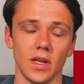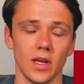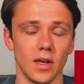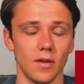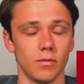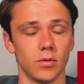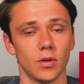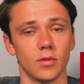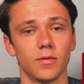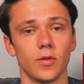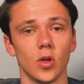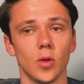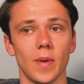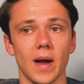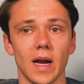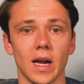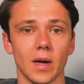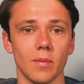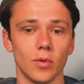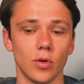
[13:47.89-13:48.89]
If we're a
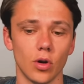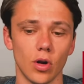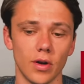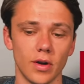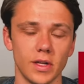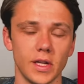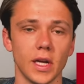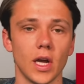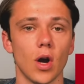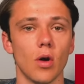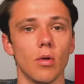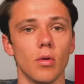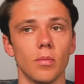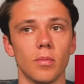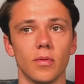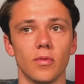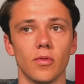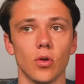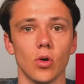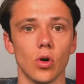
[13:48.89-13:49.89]
fullback and we're already going
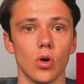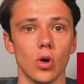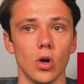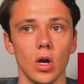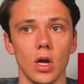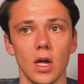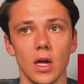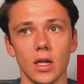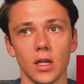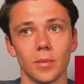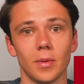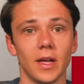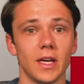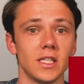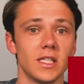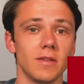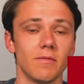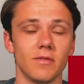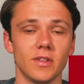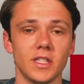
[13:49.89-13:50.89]
before the
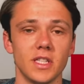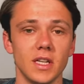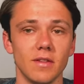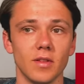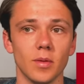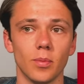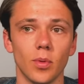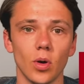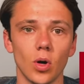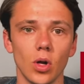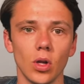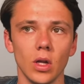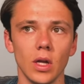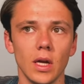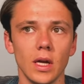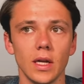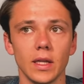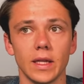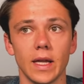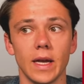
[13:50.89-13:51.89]
players even receive the ball,
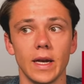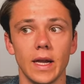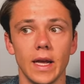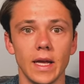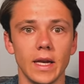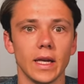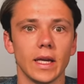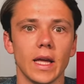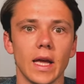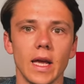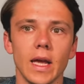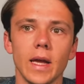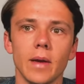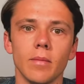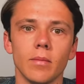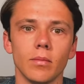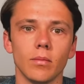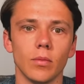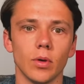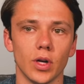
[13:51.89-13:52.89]
then in a
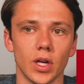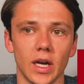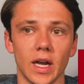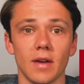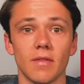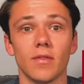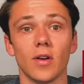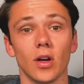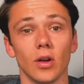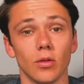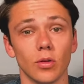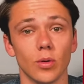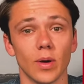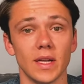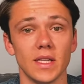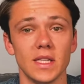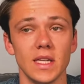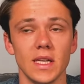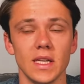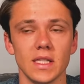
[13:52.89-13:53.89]
game, we're going to get followed
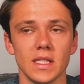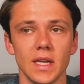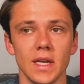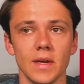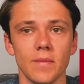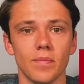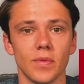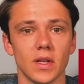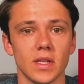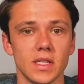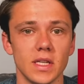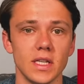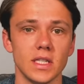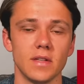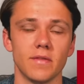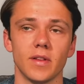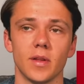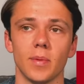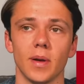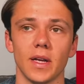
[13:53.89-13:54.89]
quite easily. It's
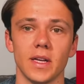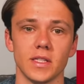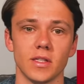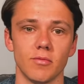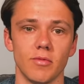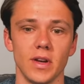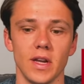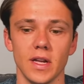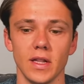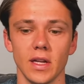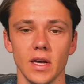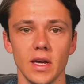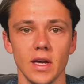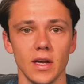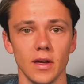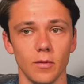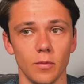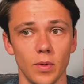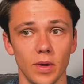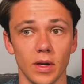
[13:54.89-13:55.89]
easy for the players to read.
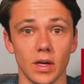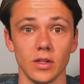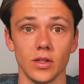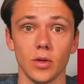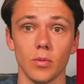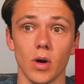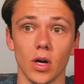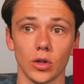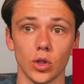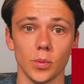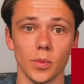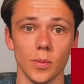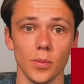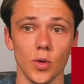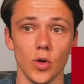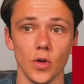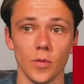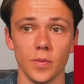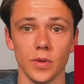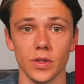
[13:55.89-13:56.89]
We can do our double
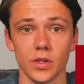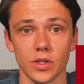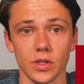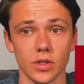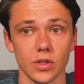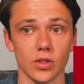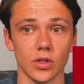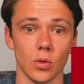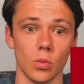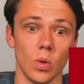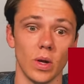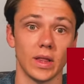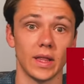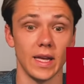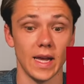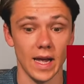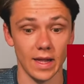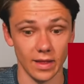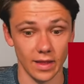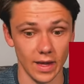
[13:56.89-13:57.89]
movements, so at
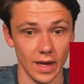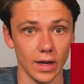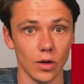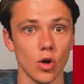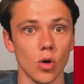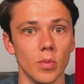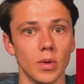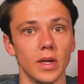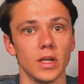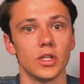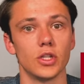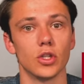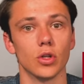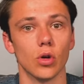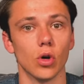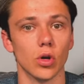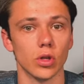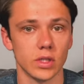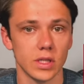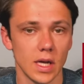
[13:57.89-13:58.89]
the end there, coming in
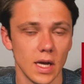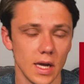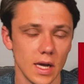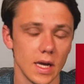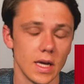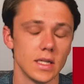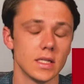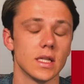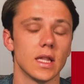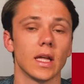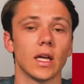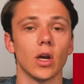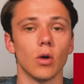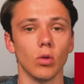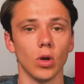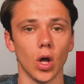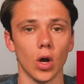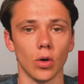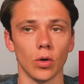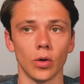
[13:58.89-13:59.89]
short to then
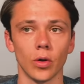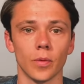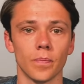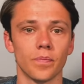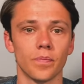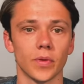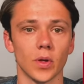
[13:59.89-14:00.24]
go long.